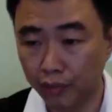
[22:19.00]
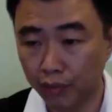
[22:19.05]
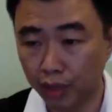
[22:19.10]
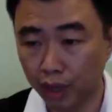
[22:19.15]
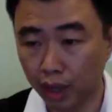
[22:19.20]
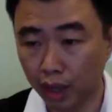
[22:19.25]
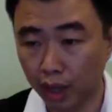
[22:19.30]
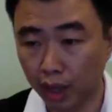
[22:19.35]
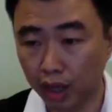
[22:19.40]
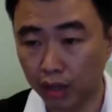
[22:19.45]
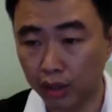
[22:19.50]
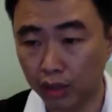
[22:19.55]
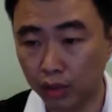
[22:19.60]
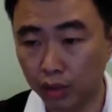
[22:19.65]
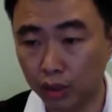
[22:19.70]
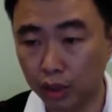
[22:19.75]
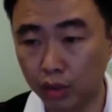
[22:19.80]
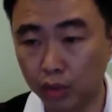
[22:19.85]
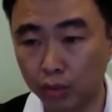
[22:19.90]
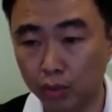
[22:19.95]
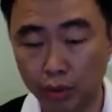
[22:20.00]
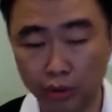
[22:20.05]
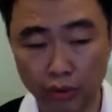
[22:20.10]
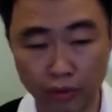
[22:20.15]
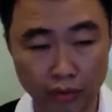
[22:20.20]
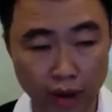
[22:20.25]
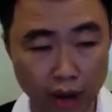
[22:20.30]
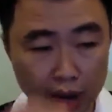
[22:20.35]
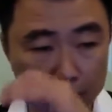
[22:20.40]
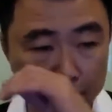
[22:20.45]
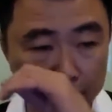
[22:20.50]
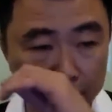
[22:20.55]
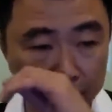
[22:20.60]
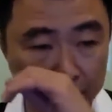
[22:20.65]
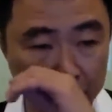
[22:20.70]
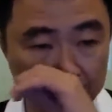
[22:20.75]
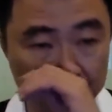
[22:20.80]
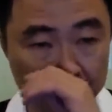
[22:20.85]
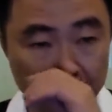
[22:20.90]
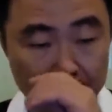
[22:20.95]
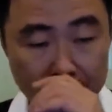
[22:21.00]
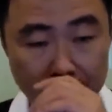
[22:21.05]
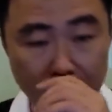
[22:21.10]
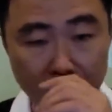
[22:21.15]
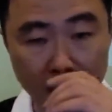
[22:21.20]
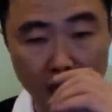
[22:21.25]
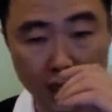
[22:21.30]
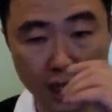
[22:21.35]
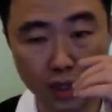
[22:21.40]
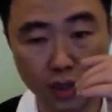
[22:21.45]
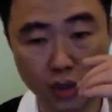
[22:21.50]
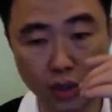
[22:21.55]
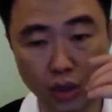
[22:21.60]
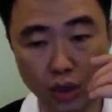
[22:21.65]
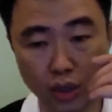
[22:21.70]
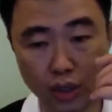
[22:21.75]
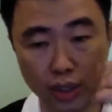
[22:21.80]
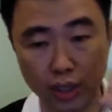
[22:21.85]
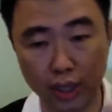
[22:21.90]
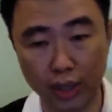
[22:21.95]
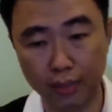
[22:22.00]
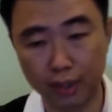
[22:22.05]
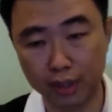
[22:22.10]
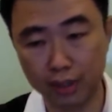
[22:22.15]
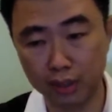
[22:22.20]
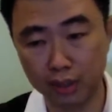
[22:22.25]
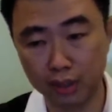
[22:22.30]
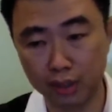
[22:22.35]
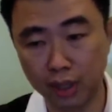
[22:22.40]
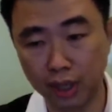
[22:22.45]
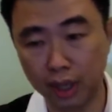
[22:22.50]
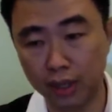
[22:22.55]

And you need to provide me with basically your day master